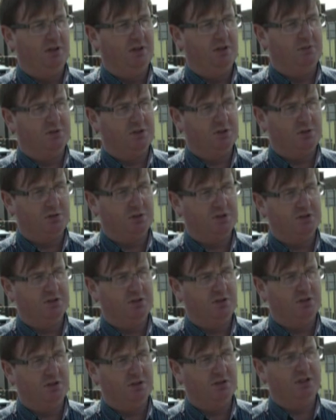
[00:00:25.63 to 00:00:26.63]
The
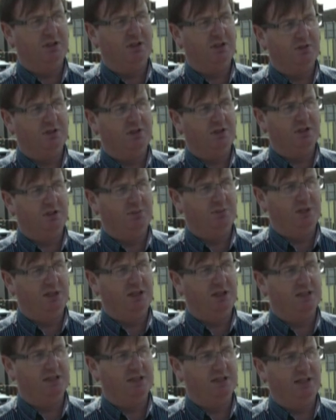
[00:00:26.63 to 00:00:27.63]
resources are not given to the
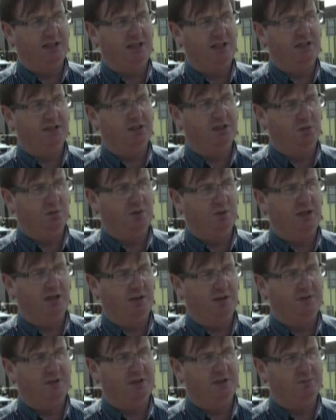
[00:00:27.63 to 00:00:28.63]
PSNA to go in
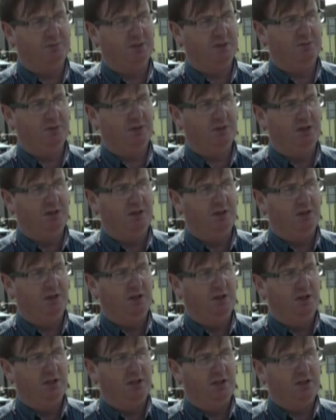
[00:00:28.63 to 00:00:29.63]
after these people.
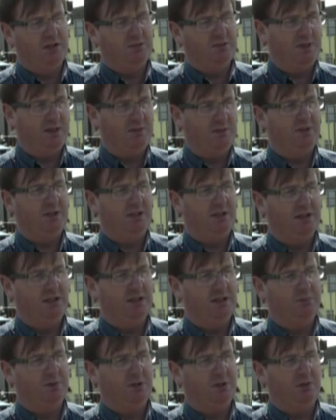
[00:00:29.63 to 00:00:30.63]
These people
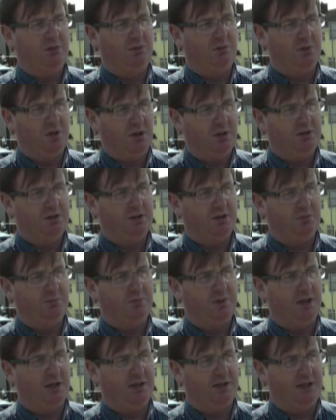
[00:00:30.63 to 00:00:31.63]
need to be rounded
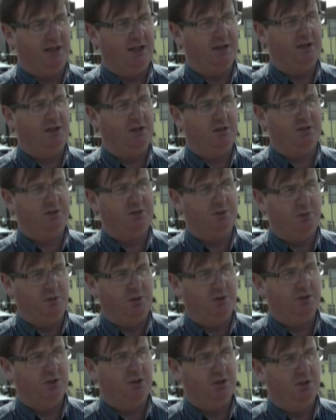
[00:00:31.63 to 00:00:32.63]
up and taken out at the
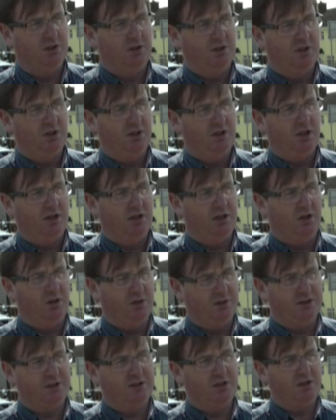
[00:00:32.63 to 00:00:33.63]
root and
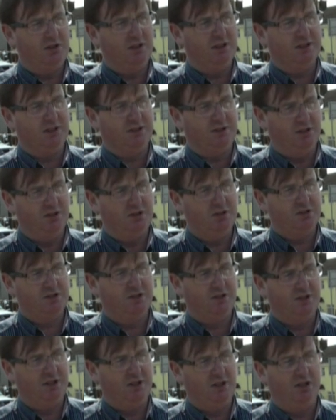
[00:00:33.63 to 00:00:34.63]
hunted down like the dogs
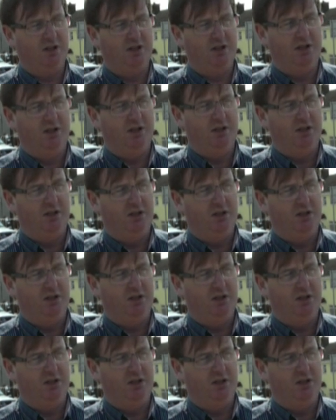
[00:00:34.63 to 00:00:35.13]
that they are.